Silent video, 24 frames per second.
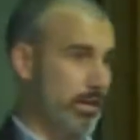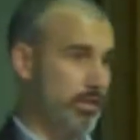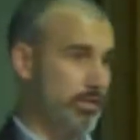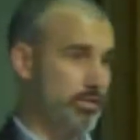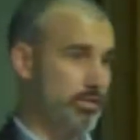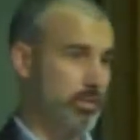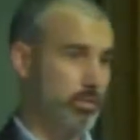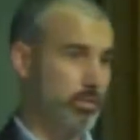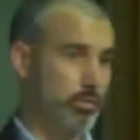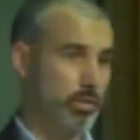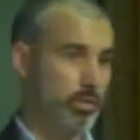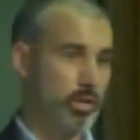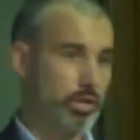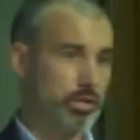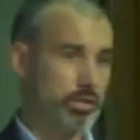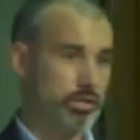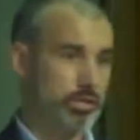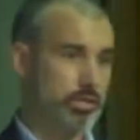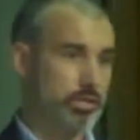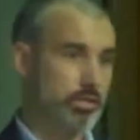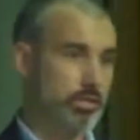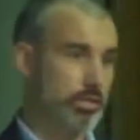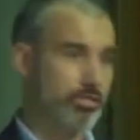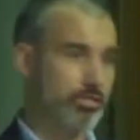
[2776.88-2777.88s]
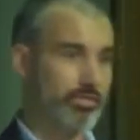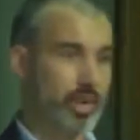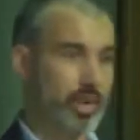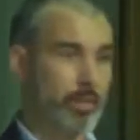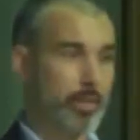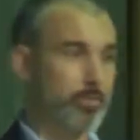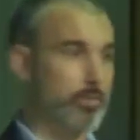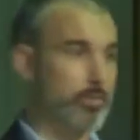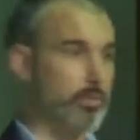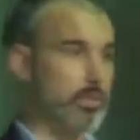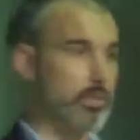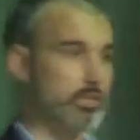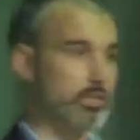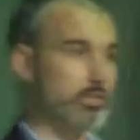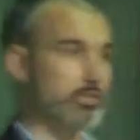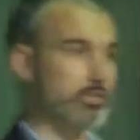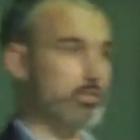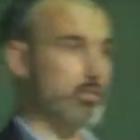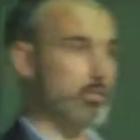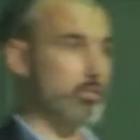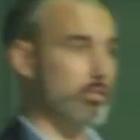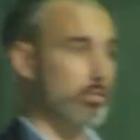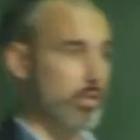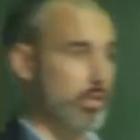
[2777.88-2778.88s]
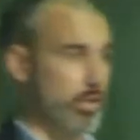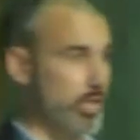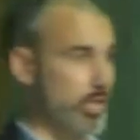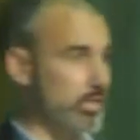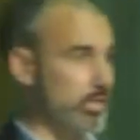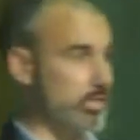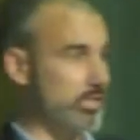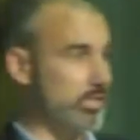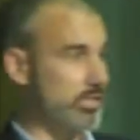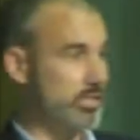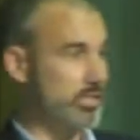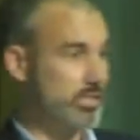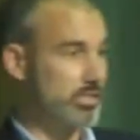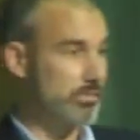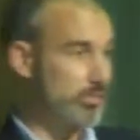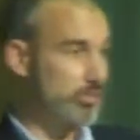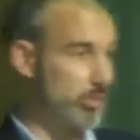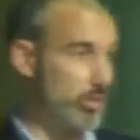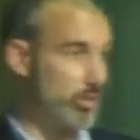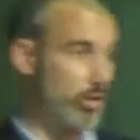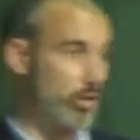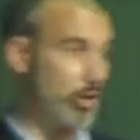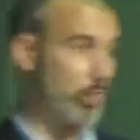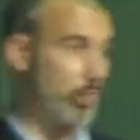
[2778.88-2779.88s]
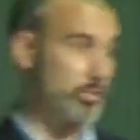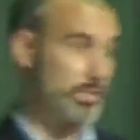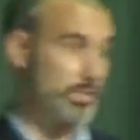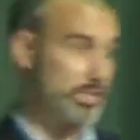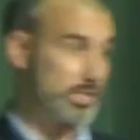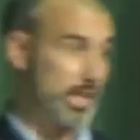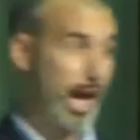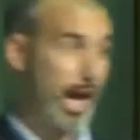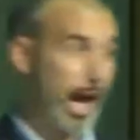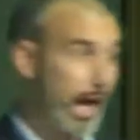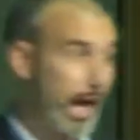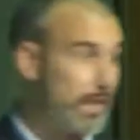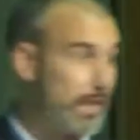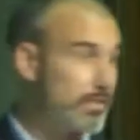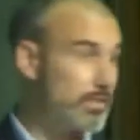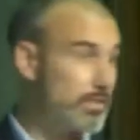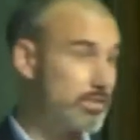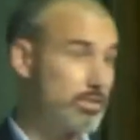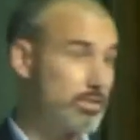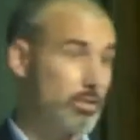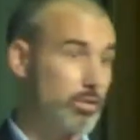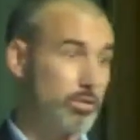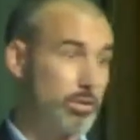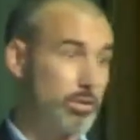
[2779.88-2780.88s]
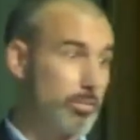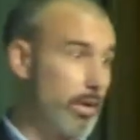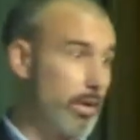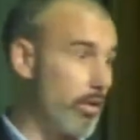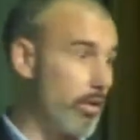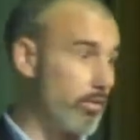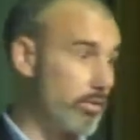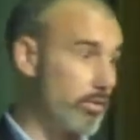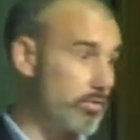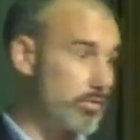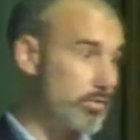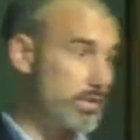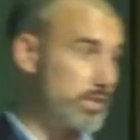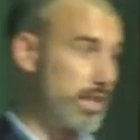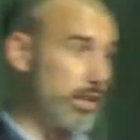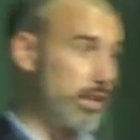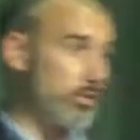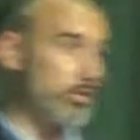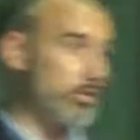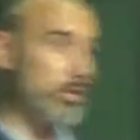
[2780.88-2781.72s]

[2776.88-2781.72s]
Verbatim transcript: of a known technology, whereas a fiber-based communication system to your home is not. And so